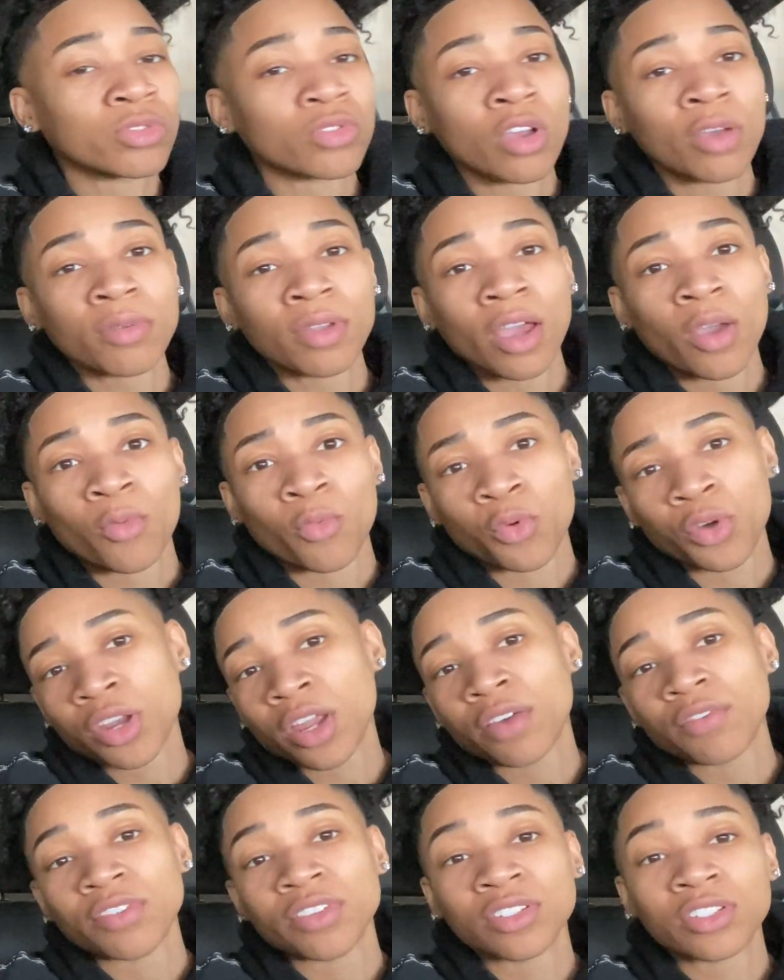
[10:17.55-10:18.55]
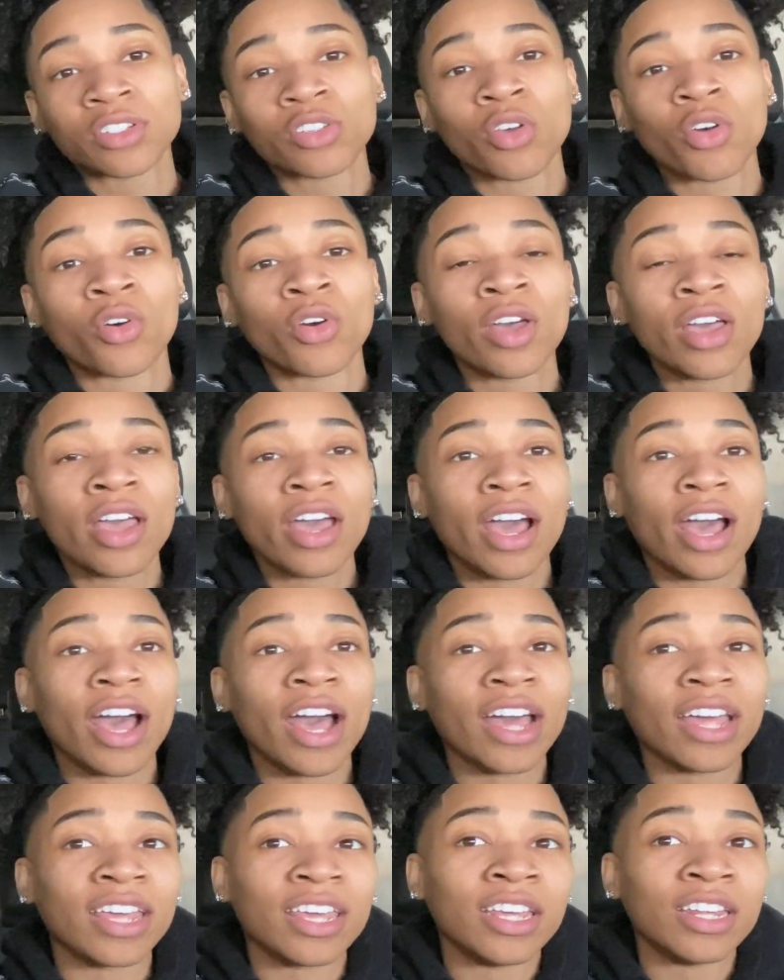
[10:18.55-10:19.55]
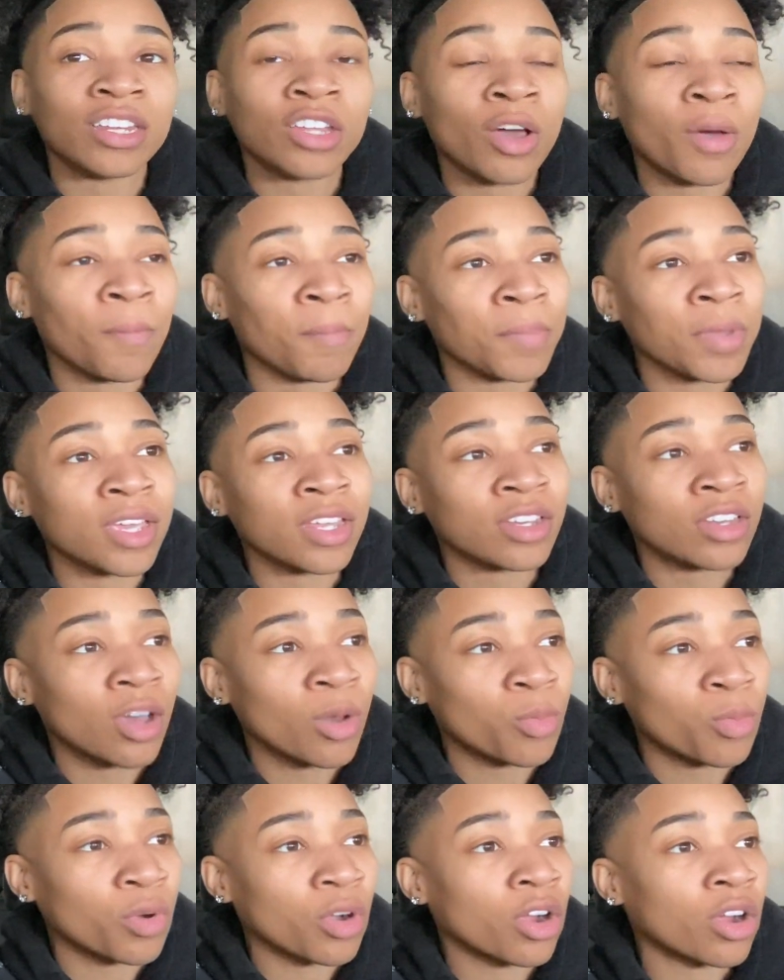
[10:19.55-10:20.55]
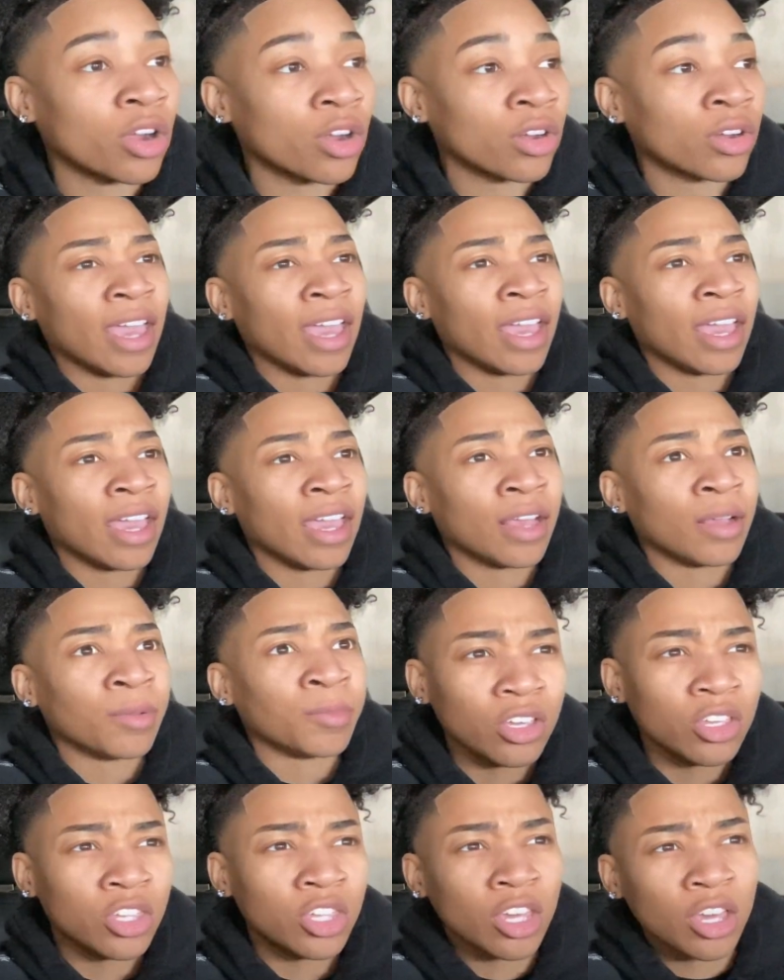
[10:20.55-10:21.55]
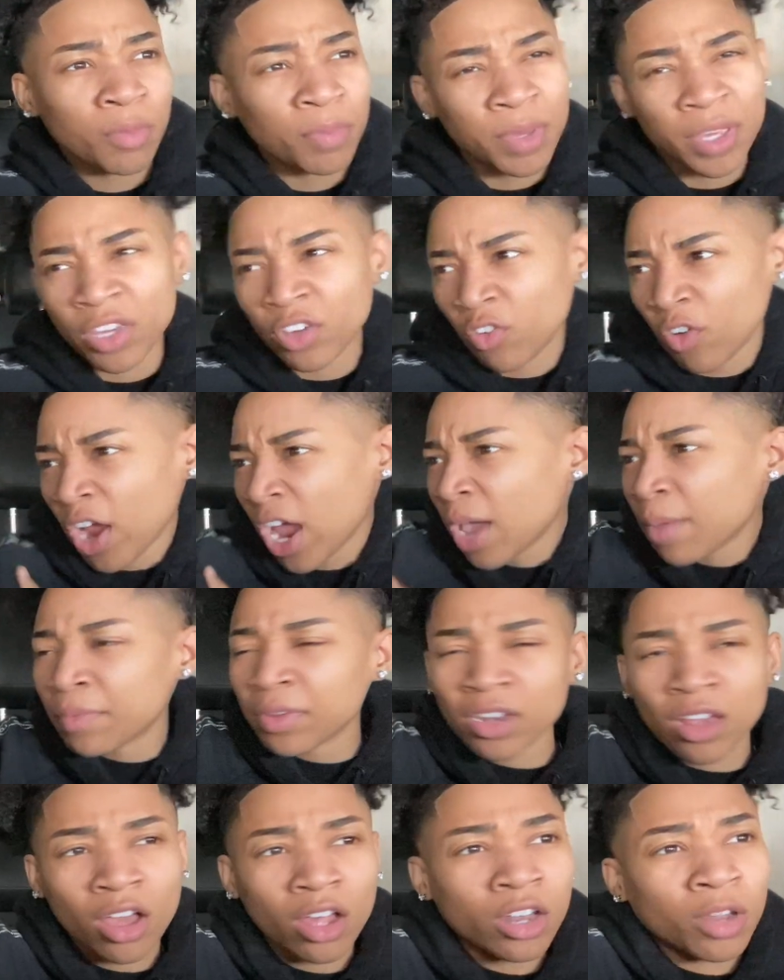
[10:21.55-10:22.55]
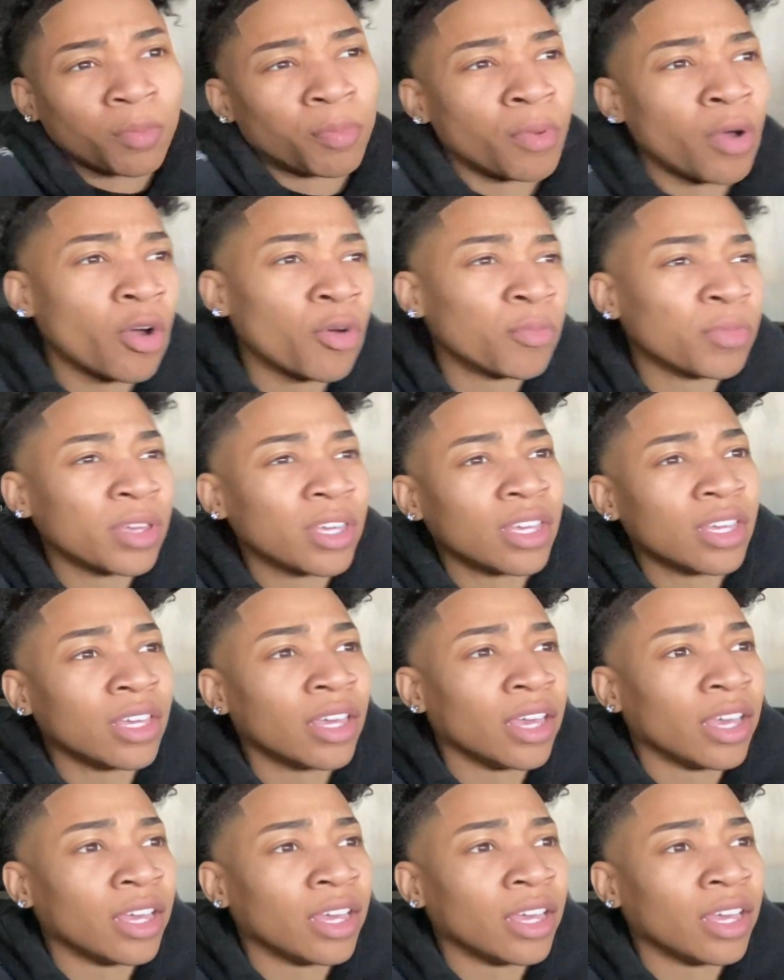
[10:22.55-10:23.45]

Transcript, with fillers: So I'm like, whatever. So I end up meeting up with her and she'll be grabbing all up on me